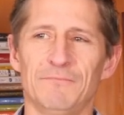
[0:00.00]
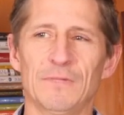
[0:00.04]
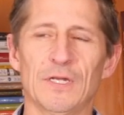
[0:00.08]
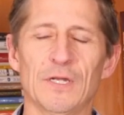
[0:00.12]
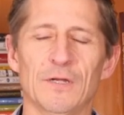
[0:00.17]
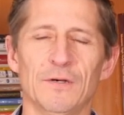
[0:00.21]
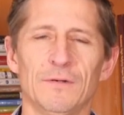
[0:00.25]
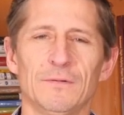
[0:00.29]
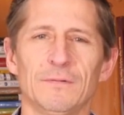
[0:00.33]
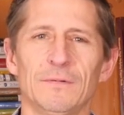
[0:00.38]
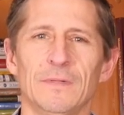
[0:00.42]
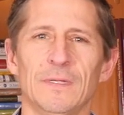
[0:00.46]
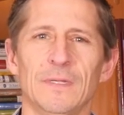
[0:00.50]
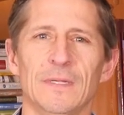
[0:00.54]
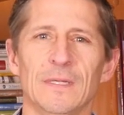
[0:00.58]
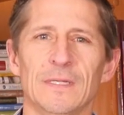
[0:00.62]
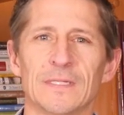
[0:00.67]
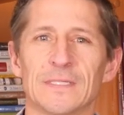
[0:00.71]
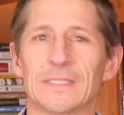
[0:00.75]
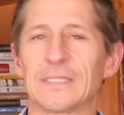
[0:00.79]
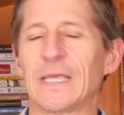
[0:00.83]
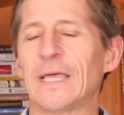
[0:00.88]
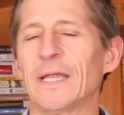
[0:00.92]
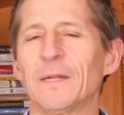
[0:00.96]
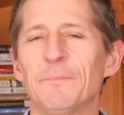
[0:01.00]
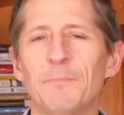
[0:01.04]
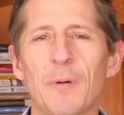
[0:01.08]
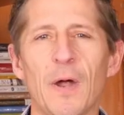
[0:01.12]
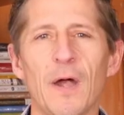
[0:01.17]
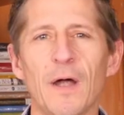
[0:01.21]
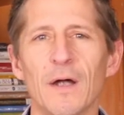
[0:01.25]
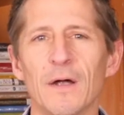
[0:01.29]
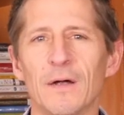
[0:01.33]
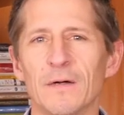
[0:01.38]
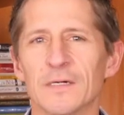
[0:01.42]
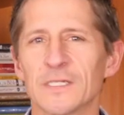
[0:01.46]
you know, set
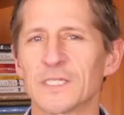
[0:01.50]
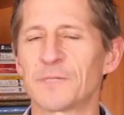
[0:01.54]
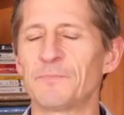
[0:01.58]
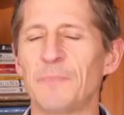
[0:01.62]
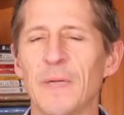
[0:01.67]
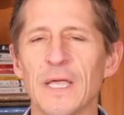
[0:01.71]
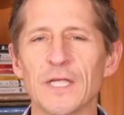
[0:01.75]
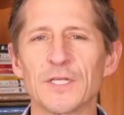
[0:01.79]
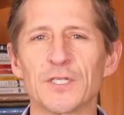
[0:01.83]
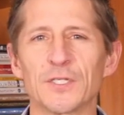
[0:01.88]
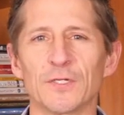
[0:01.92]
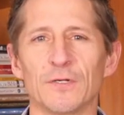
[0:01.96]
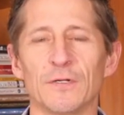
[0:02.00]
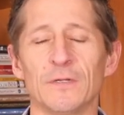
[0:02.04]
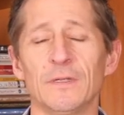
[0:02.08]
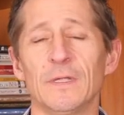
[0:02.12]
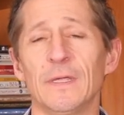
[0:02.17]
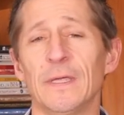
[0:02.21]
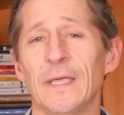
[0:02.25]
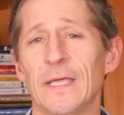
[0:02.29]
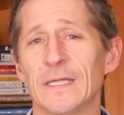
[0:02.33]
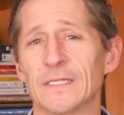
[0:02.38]
apart, special.